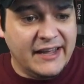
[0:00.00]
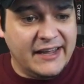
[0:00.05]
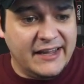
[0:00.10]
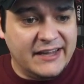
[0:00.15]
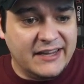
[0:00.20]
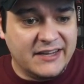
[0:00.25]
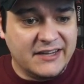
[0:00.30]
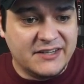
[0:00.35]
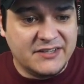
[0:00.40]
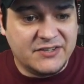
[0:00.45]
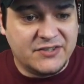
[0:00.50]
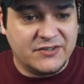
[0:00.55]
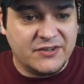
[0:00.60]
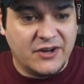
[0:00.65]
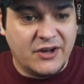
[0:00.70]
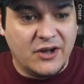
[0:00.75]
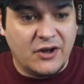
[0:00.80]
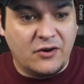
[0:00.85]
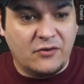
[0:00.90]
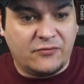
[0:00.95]
is,
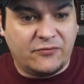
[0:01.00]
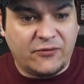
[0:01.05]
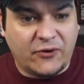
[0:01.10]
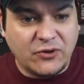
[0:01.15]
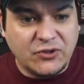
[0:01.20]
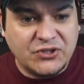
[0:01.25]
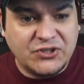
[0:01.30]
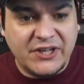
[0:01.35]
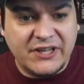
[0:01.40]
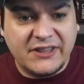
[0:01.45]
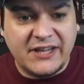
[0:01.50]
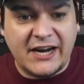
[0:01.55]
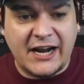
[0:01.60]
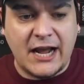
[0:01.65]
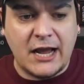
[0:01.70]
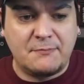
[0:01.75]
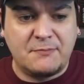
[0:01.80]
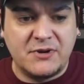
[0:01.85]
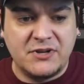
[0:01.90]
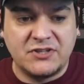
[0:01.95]
first thing that
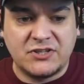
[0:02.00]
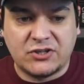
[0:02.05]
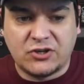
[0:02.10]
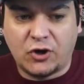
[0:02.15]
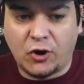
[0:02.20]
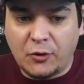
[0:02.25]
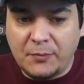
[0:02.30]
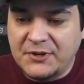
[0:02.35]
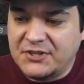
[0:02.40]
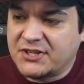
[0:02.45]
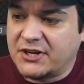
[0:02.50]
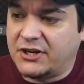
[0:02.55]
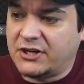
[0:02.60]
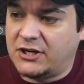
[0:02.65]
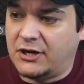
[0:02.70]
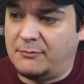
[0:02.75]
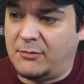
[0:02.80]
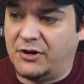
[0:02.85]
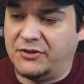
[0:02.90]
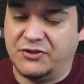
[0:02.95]
happens, Kirby's gonna
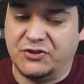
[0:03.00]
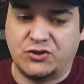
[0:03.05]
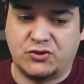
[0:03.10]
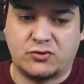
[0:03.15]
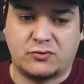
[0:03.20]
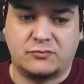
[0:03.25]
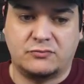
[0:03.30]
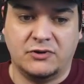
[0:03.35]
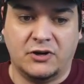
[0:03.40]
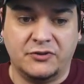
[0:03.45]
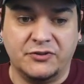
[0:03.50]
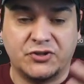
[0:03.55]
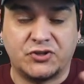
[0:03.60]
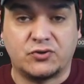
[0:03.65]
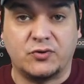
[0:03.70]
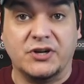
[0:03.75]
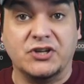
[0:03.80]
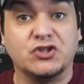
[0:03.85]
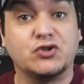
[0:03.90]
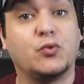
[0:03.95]
come on the
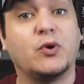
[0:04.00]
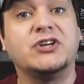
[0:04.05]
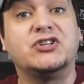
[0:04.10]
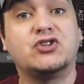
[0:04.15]
screen. So I